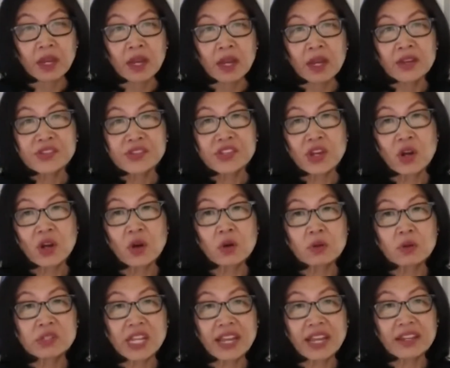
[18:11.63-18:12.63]
So
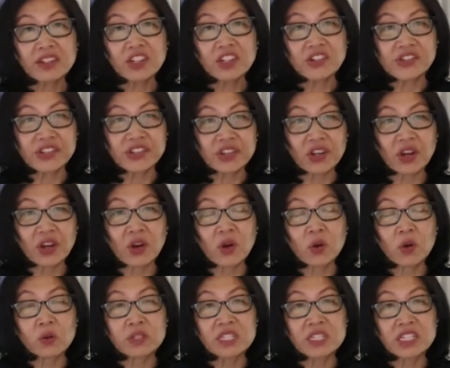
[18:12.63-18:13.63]
10 years
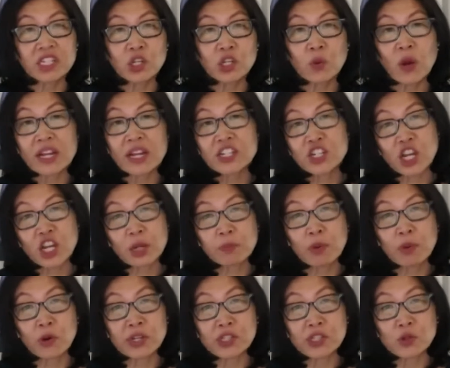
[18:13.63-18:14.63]
ago, DUI
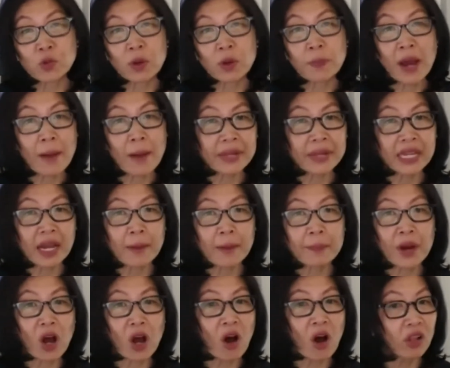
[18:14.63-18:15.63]
checkpoints were popping up
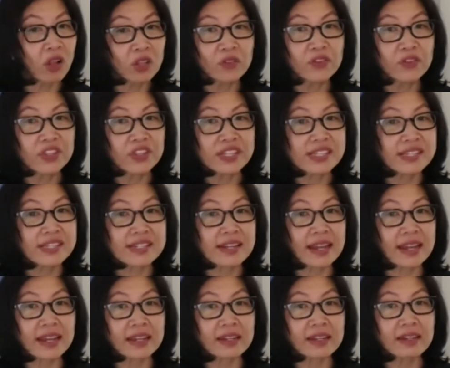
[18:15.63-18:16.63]
all over the
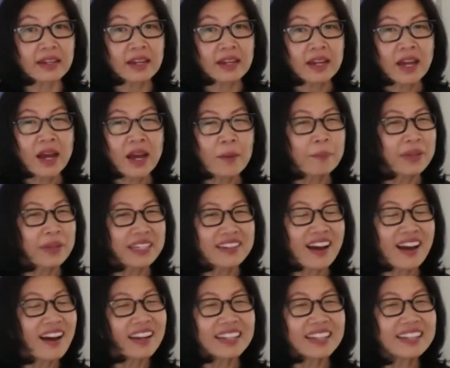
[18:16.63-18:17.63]
state, but
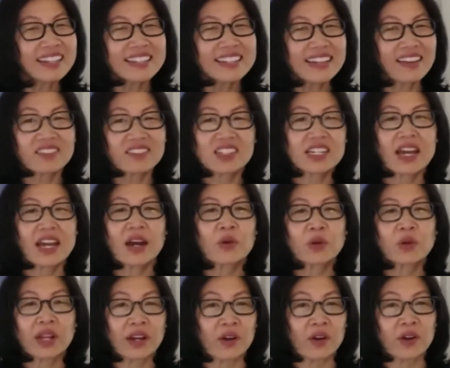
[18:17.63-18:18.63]
not in downtown
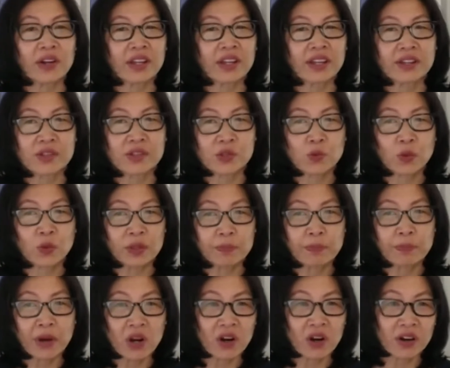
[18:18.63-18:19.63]
areas with
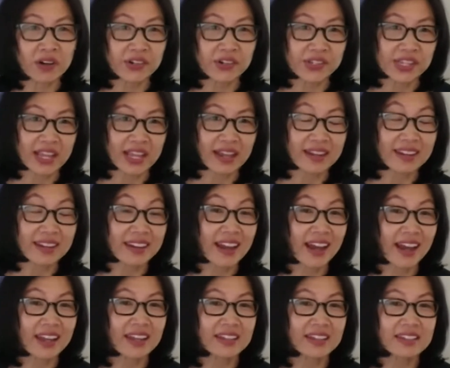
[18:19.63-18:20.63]
bars at
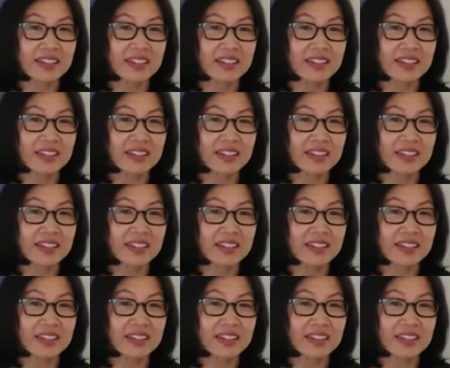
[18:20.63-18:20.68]
night.